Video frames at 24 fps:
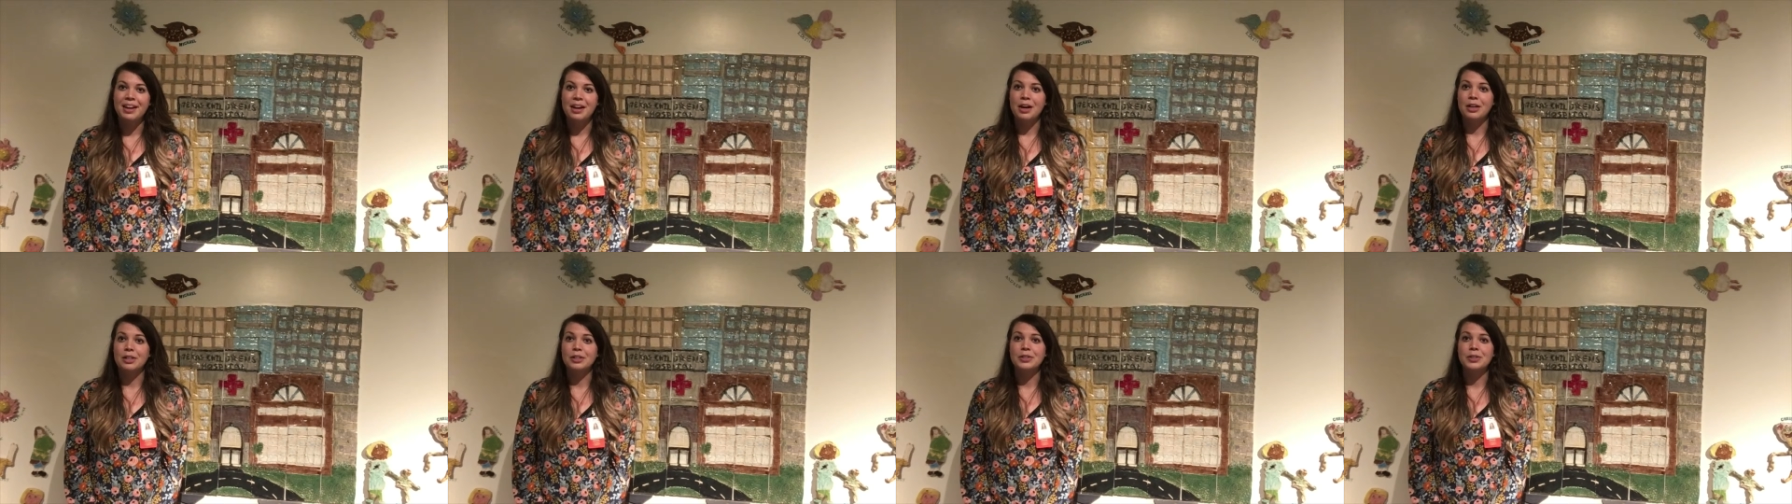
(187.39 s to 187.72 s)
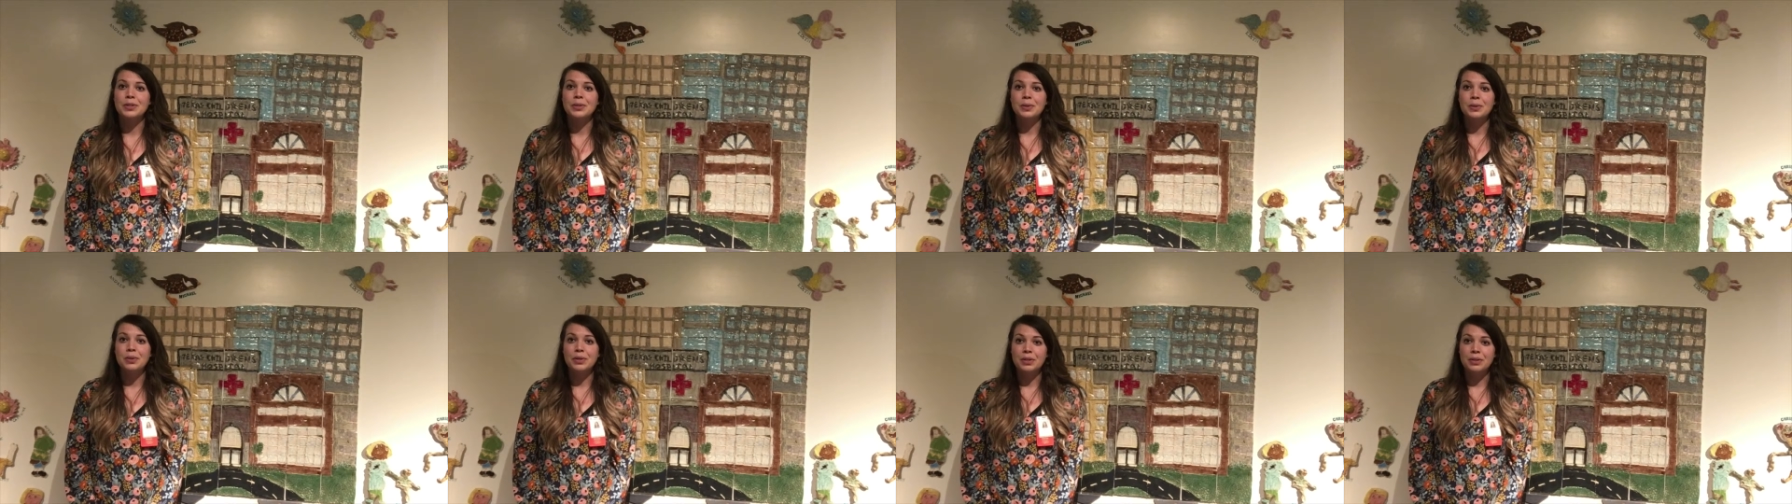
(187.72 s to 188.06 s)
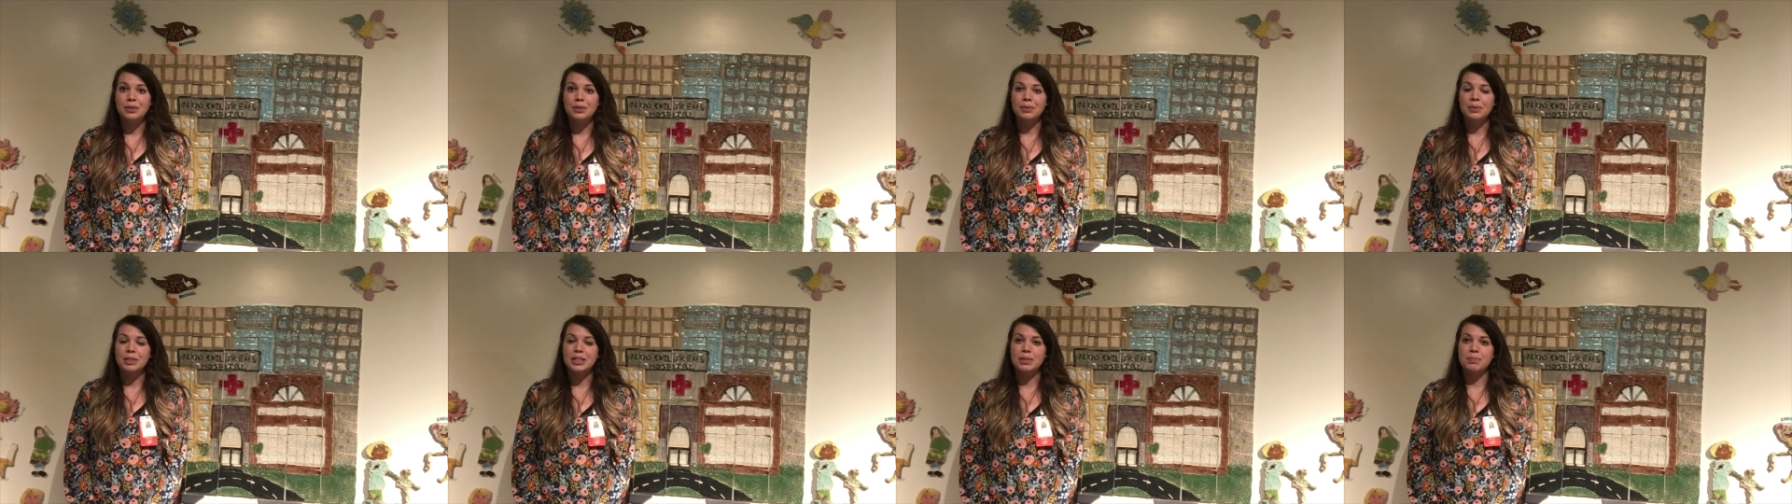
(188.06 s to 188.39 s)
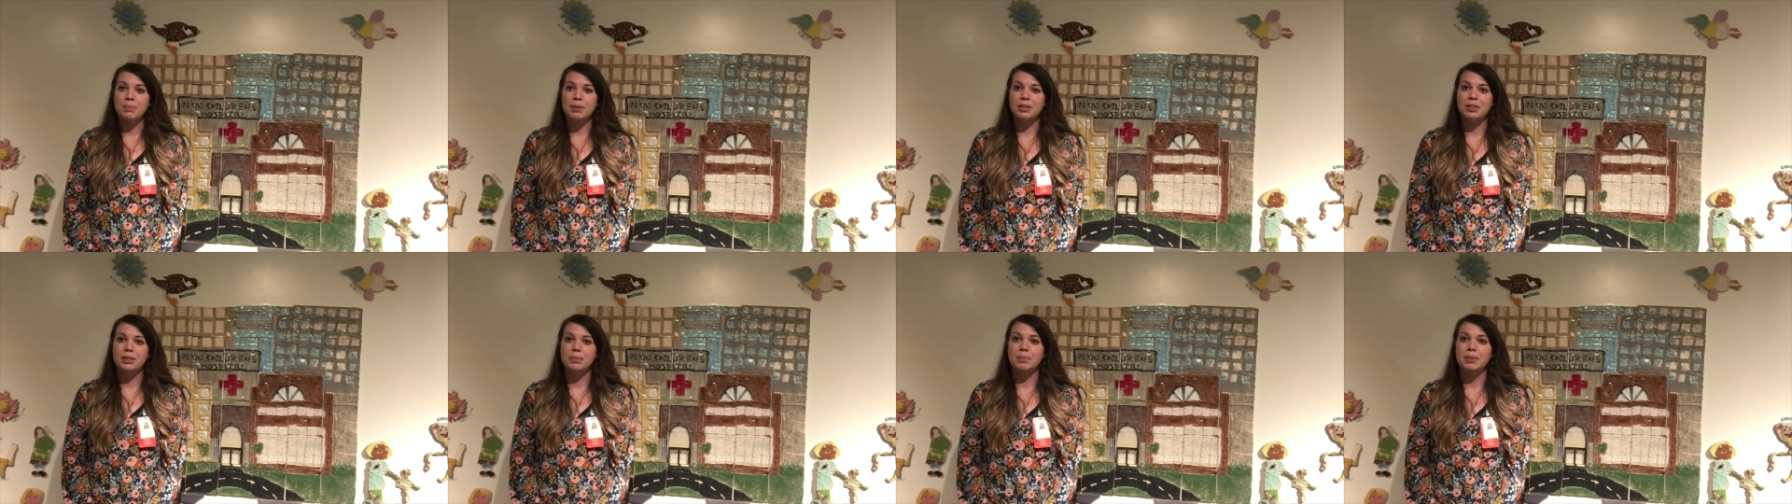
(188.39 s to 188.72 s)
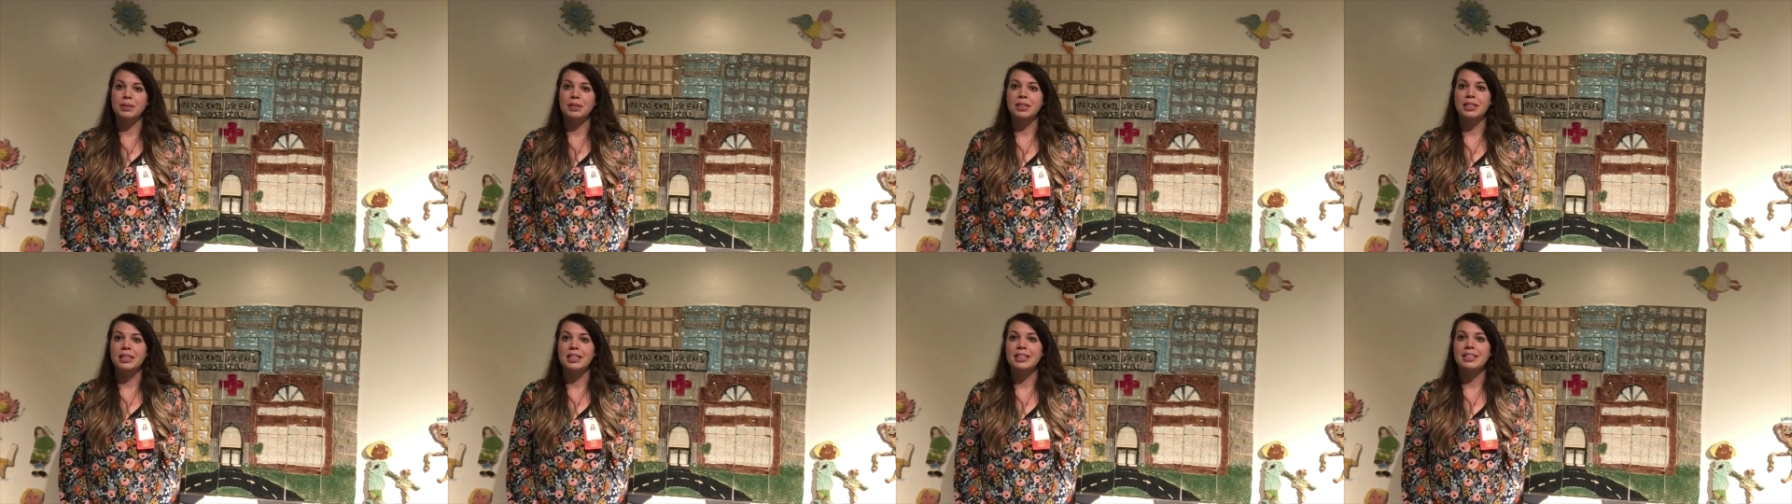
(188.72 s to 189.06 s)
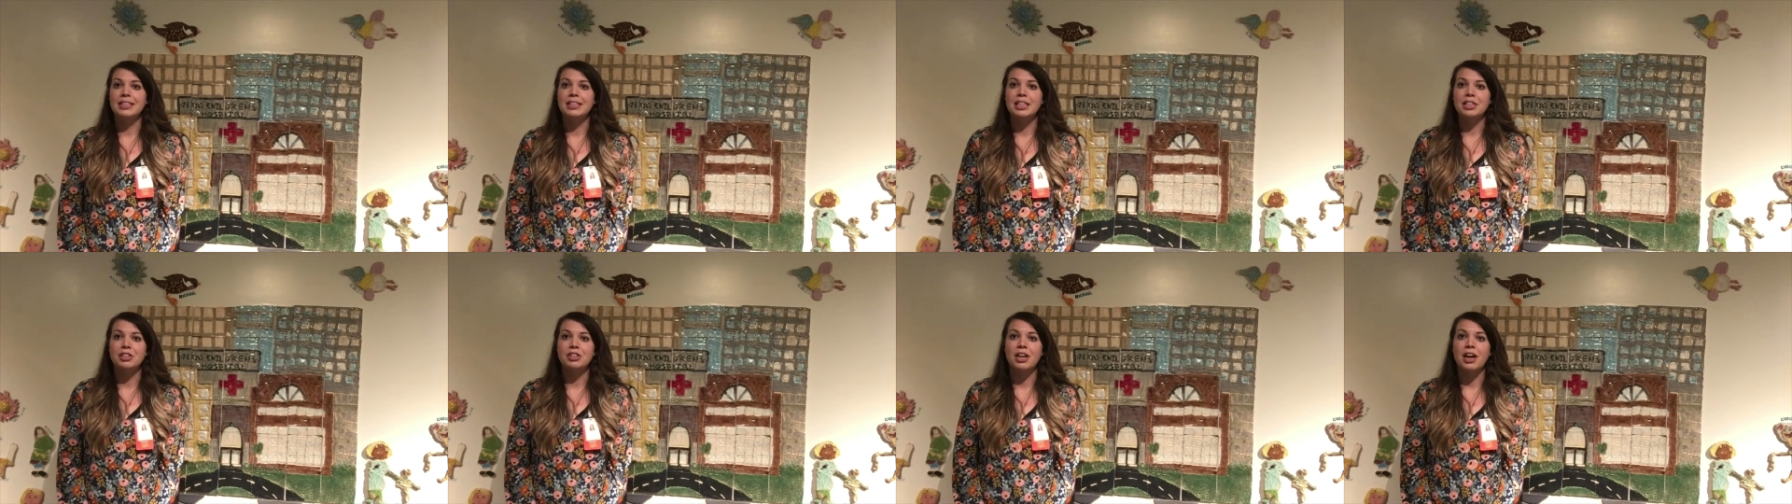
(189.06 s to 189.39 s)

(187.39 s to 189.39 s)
Also learned the responsibilities that